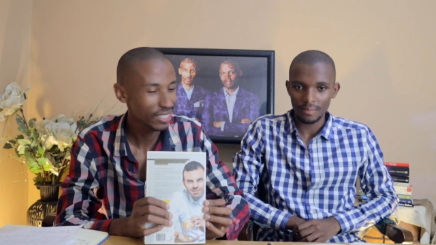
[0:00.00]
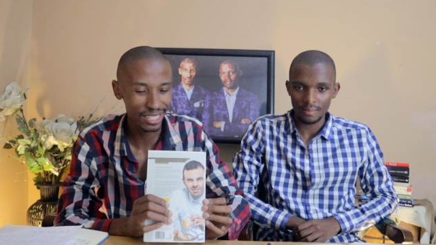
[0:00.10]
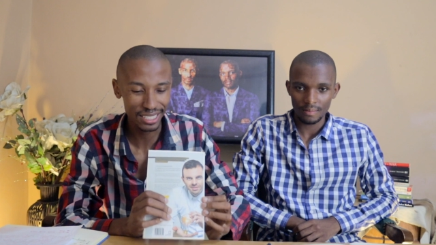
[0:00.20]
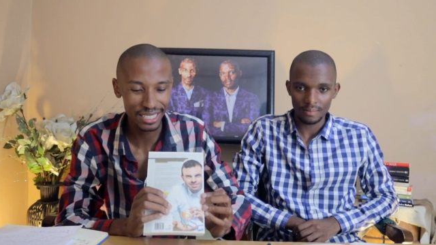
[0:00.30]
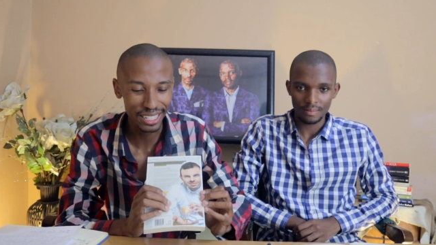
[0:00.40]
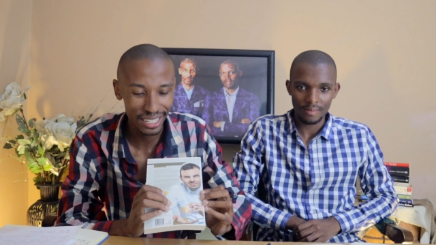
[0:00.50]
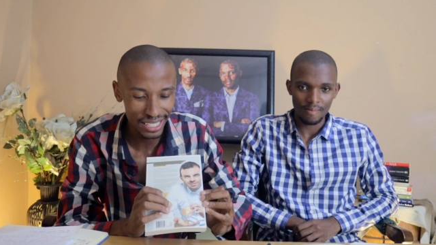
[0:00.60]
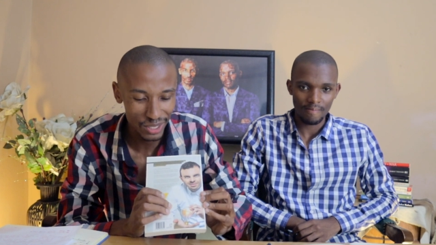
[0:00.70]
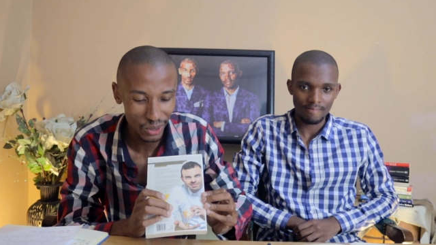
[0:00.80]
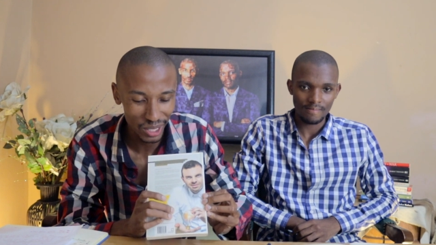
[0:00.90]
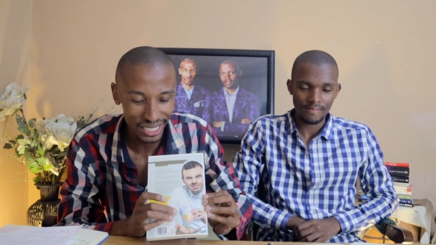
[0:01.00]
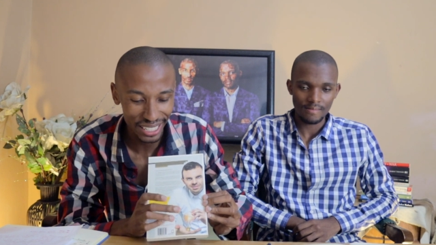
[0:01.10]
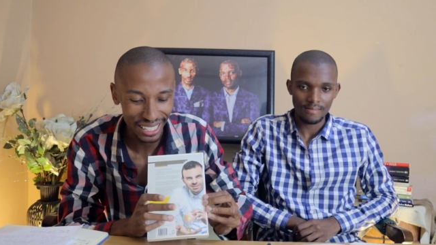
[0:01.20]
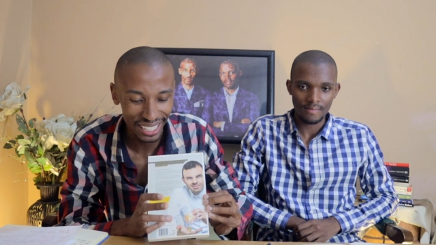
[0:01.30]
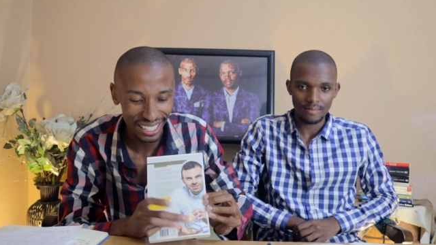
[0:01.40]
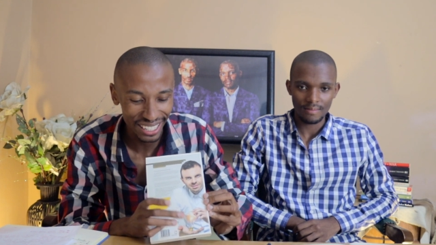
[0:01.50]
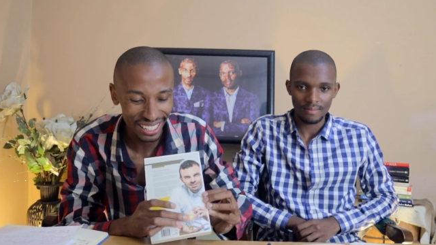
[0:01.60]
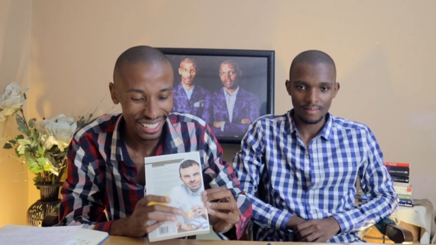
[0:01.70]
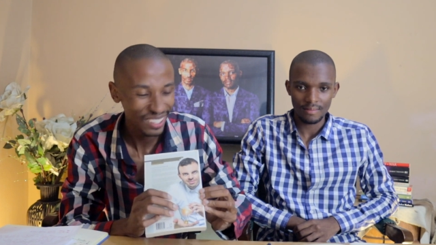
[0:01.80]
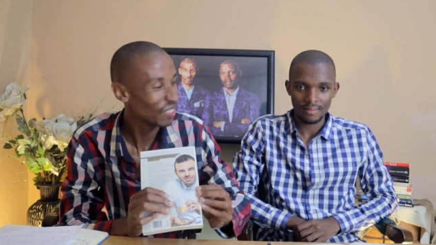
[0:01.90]
Speaker 1: Shark Tank. He's got
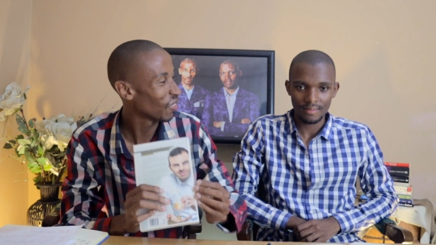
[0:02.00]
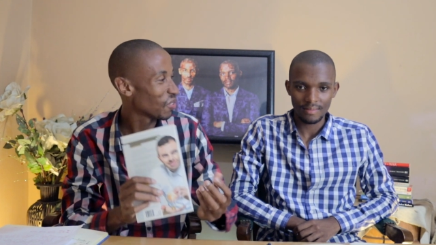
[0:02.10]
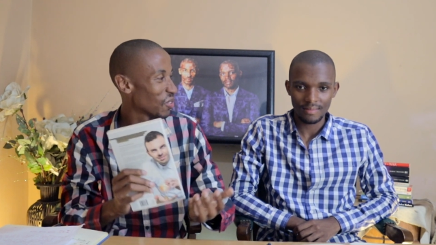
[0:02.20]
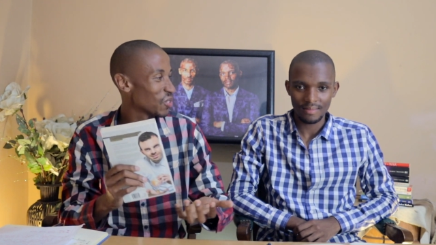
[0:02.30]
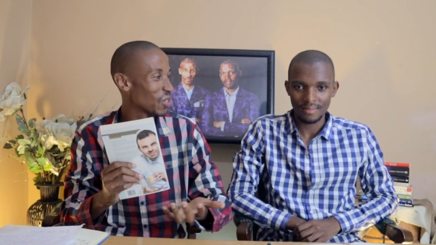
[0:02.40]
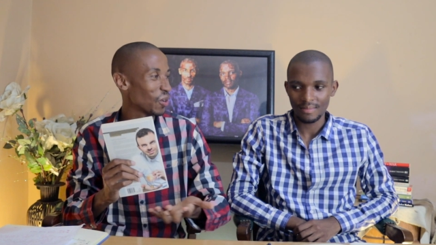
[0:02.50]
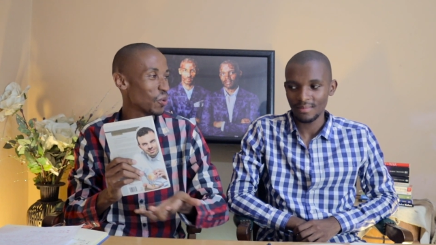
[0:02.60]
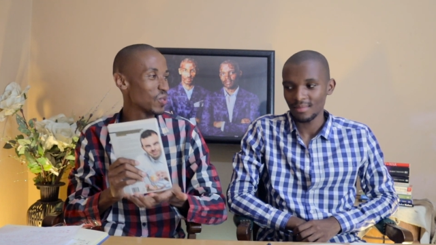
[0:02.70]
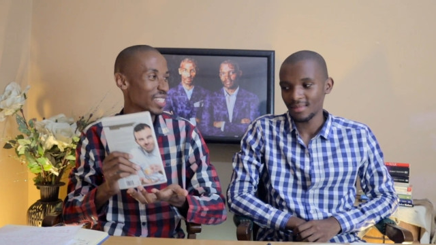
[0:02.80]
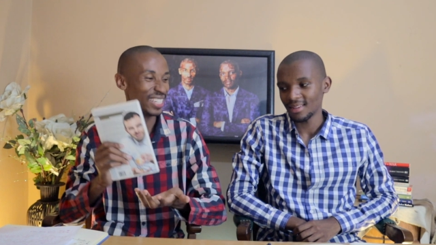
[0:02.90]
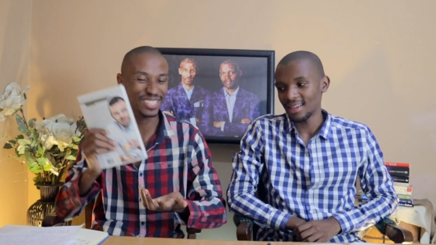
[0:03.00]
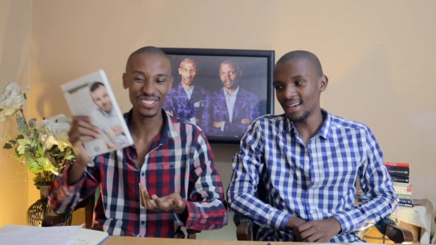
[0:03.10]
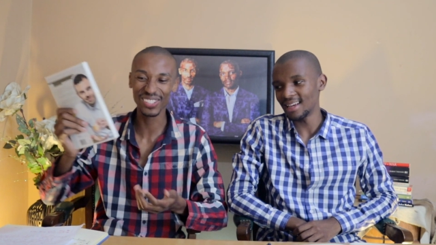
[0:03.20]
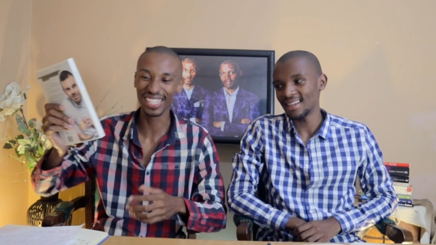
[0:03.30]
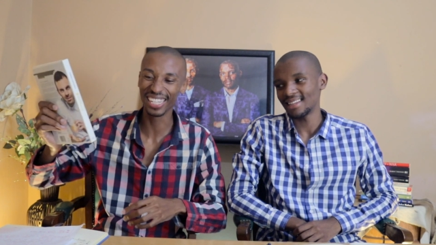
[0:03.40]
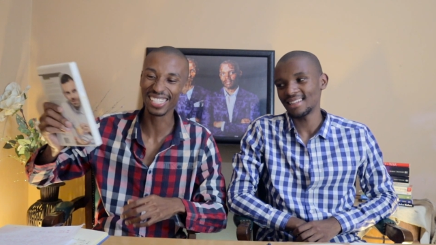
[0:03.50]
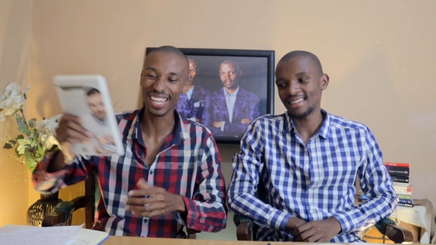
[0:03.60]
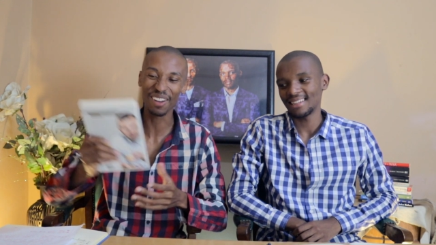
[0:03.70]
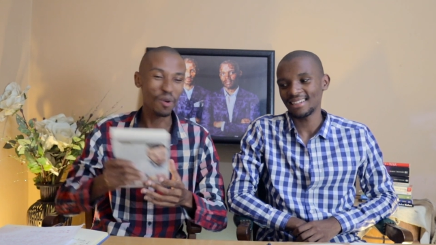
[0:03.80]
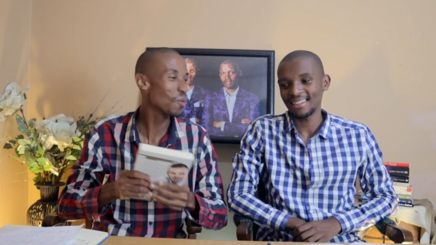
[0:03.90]
uh, one of those globes attached to his hands.
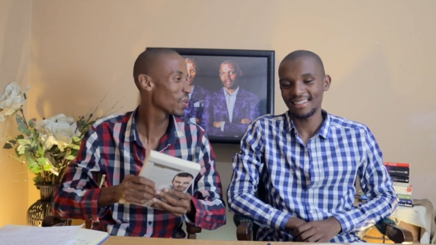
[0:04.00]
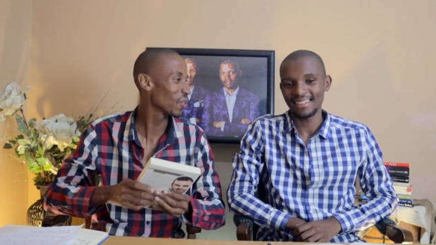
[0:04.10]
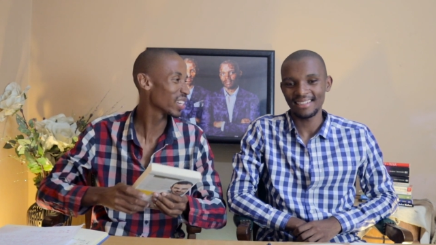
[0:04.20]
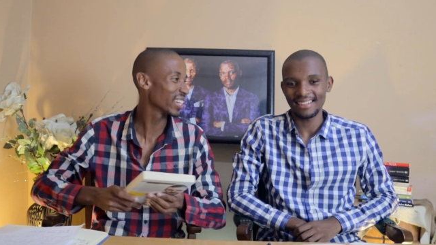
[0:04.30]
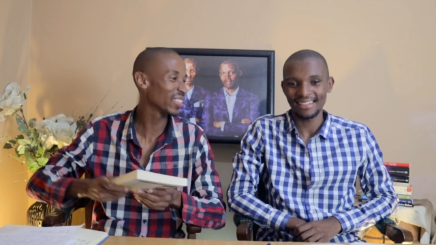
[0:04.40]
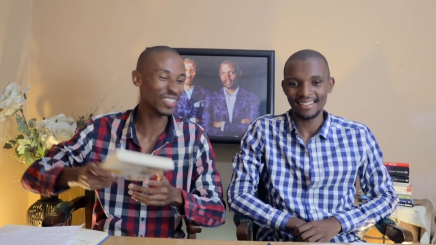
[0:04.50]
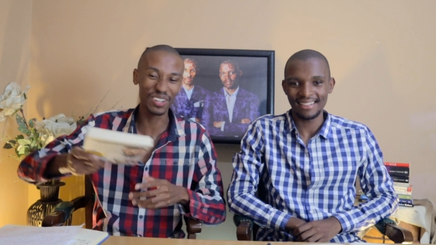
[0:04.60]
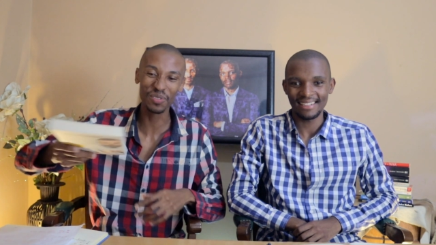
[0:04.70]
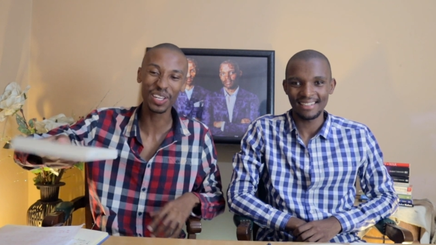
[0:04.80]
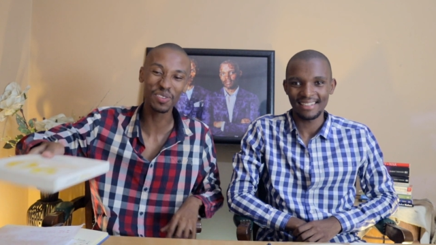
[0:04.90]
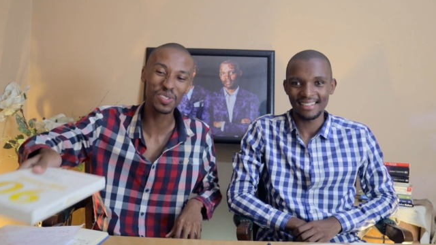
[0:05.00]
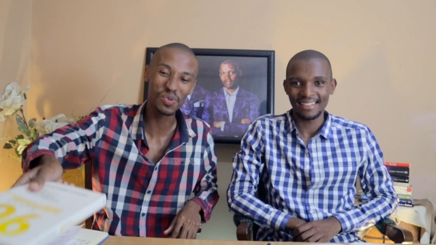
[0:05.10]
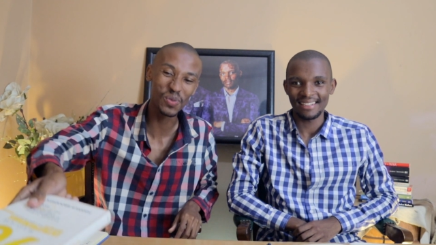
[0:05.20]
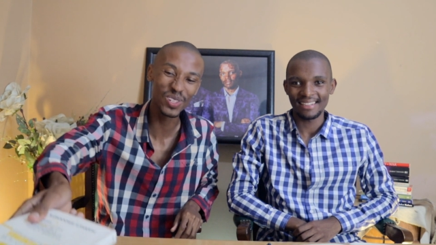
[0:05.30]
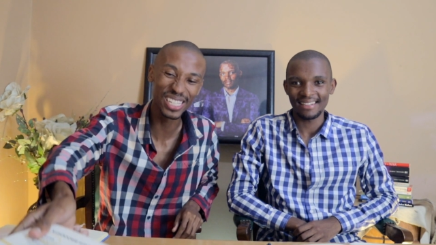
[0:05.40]
I'm hoping one day you're gonna be able to pull